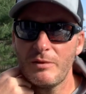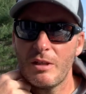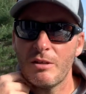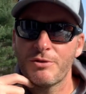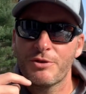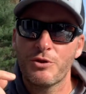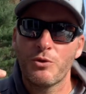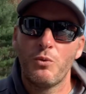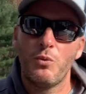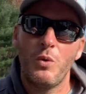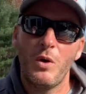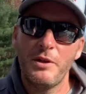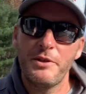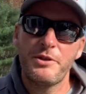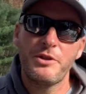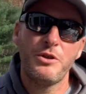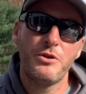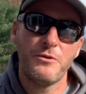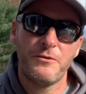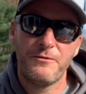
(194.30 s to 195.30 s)
So
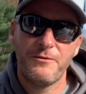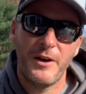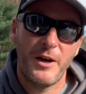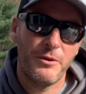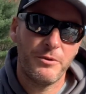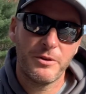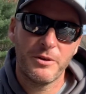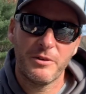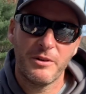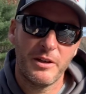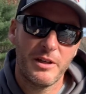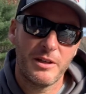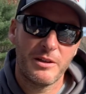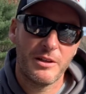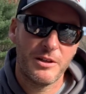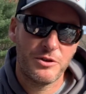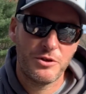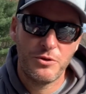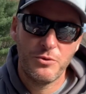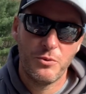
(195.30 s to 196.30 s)
once you've found a lake
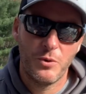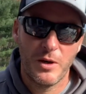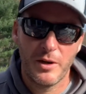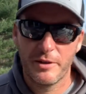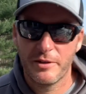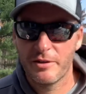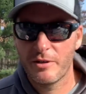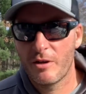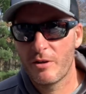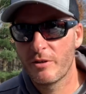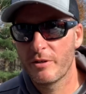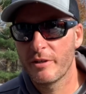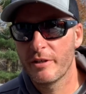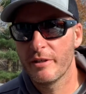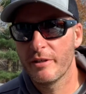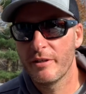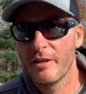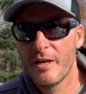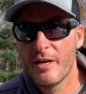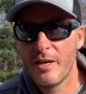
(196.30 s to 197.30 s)
that you want to
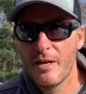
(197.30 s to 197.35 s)
target,